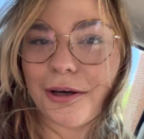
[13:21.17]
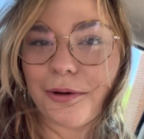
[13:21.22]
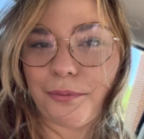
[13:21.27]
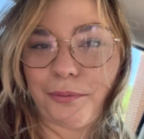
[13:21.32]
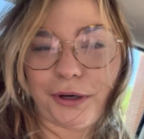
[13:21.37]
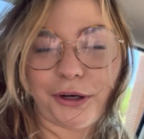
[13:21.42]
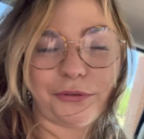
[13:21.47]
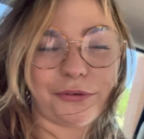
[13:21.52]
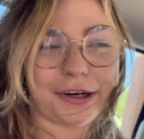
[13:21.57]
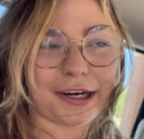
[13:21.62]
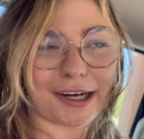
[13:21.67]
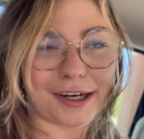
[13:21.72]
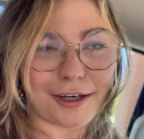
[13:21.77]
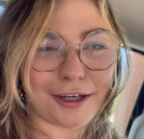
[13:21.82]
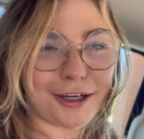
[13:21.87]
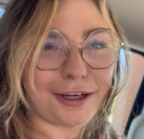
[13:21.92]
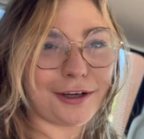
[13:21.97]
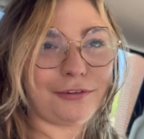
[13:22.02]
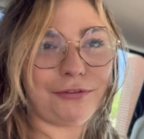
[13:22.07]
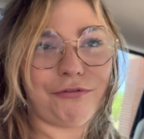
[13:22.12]
be
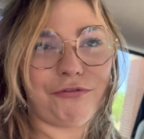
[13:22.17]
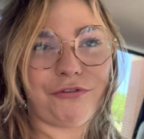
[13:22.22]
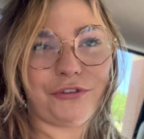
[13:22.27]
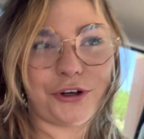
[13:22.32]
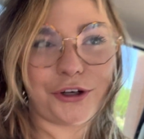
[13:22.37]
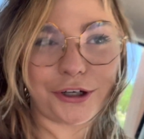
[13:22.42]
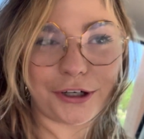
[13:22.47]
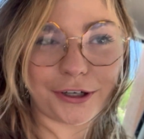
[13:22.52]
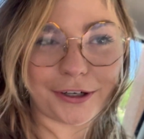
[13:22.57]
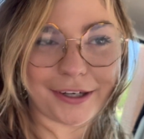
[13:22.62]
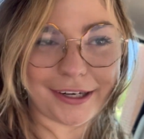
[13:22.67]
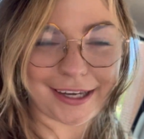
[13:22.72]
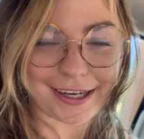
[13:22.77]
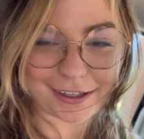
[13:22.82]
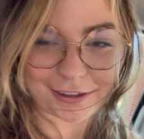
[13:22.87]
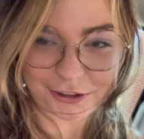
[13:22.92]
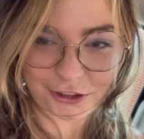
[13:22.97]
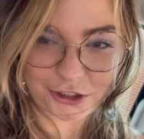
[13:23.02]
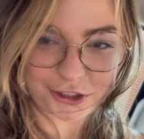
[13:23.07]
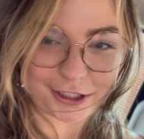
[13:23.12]
ready for
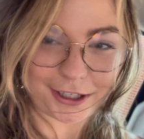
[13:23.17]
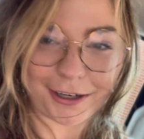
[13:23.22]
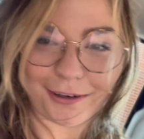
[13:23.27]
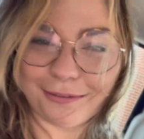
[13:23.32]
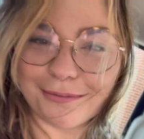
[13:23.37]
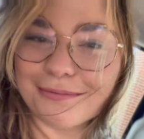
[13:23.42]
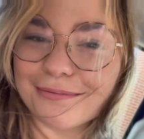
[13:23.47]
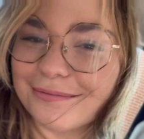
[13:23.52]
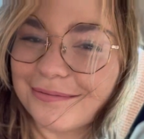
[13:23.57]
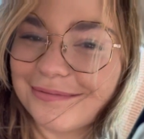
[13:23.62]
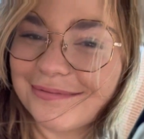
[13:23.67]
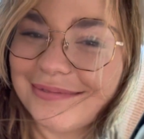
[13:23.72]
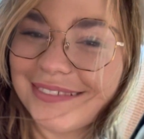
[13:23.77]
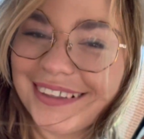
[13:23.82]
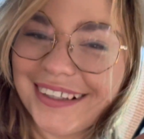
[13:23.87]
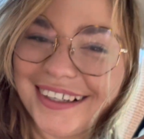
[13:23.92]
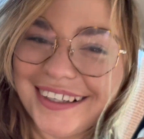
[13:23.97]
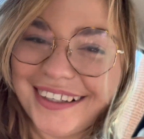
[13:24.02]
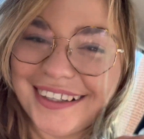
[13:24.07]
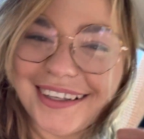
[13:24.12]
next year.
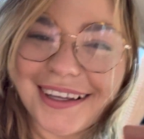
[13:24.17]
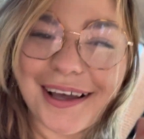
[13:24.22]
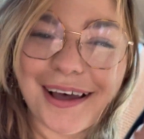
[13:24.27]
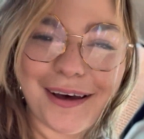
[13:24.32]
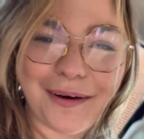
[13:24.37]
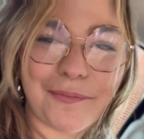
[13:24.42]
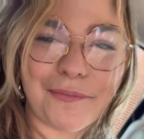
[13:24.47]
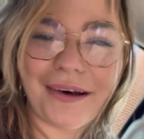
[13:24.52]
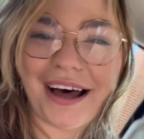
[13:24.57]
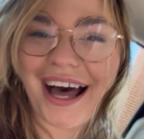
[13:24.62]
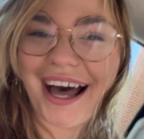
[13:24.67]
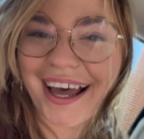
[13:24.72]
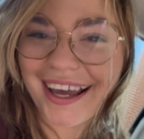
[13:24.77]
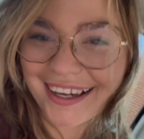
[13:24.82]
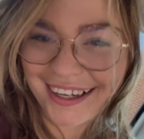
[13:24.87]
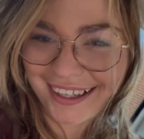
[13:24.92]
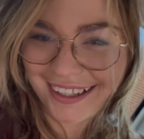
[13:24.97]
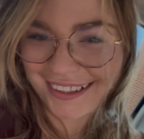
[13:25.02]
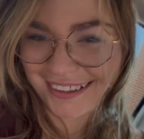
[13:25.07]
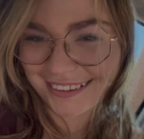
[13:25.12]

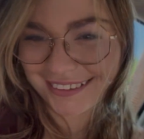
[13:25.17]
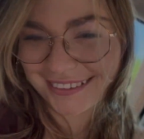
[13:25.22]
Bye!